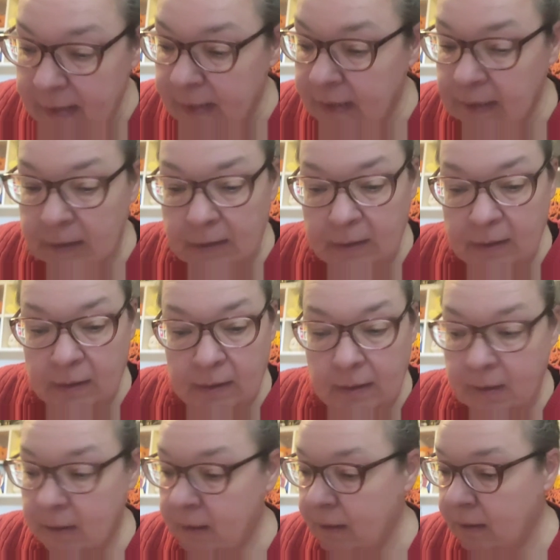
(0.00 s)

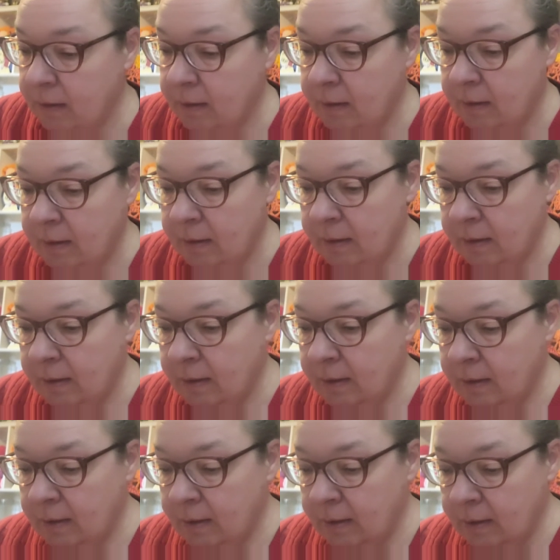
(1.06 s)

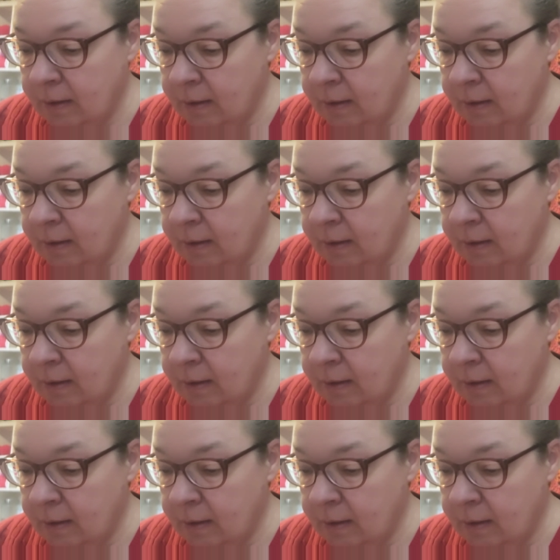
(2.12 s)
No one is speaking in this clip.